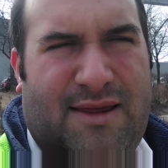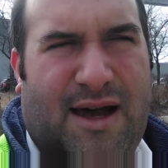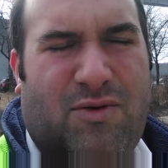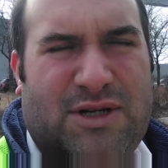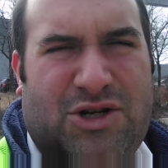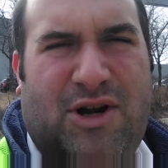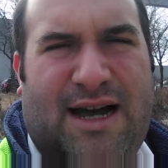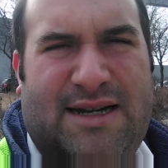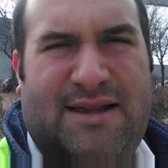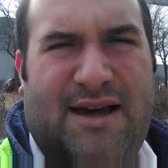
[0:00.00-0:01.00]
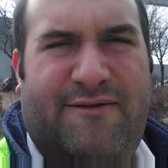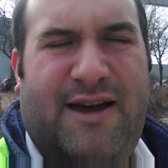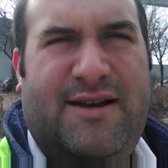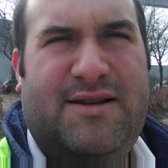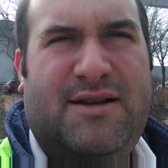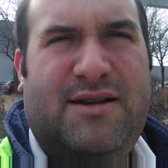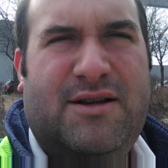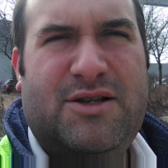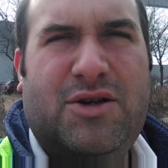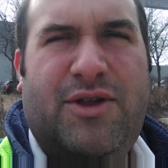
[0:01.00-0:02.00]
that was attracting that event.
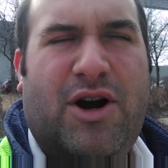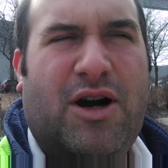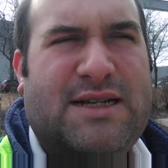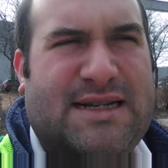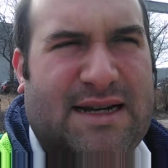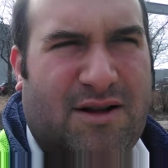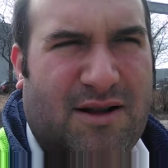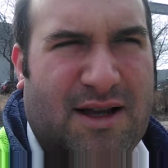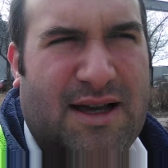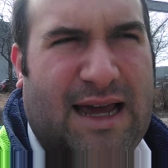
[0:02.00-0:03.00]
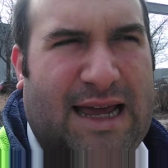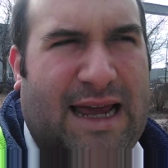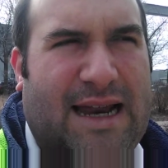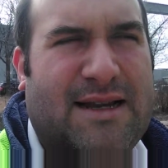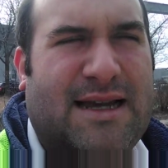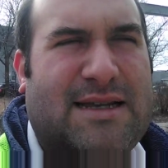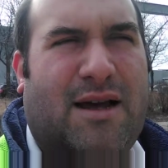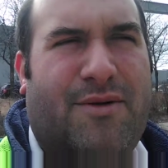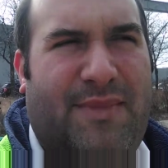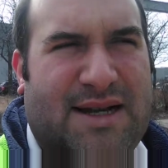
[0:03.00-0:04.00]
So there are still, it's
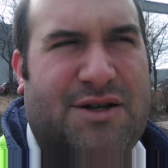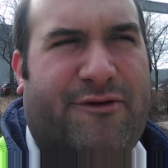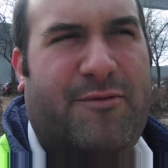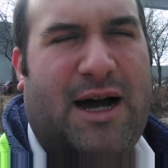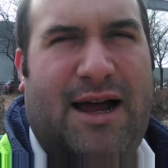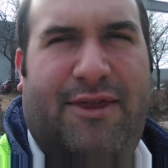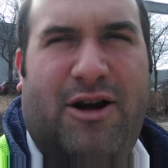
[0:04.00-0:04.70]
like a message from God.